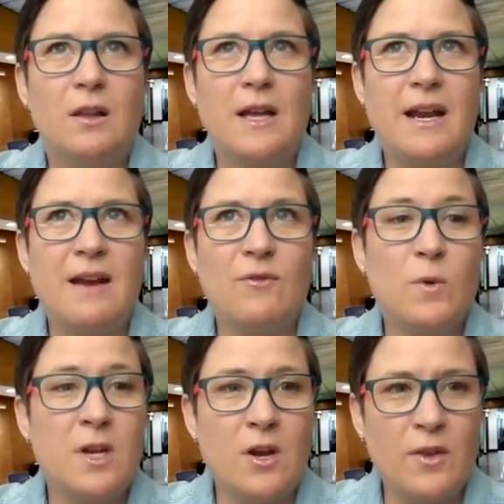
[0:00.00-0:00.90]
let
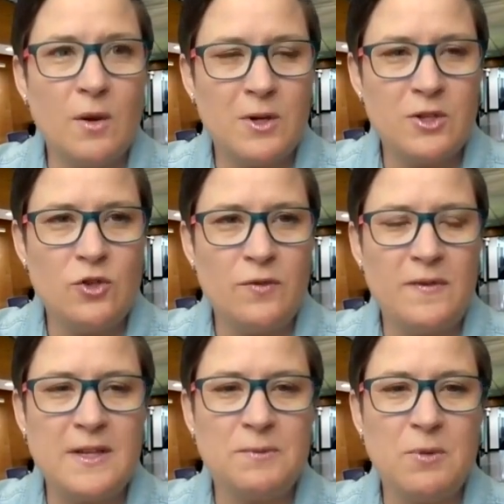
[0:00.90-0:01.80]
everyone know that we do
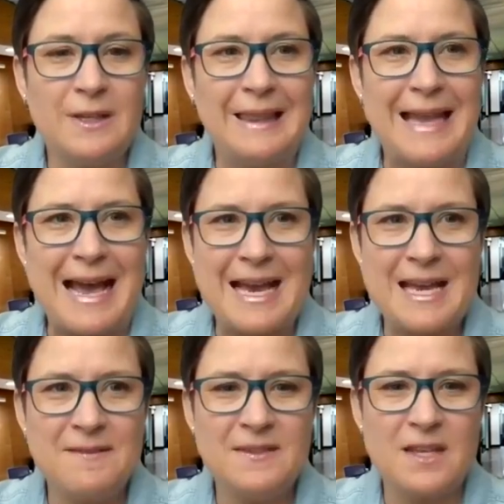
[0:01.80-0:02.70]
Facebook
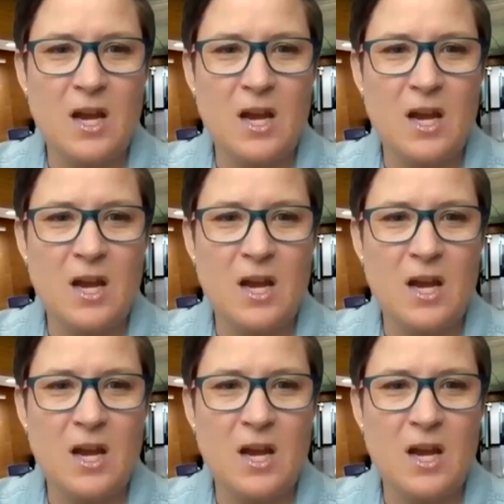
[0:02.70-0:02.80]
Lives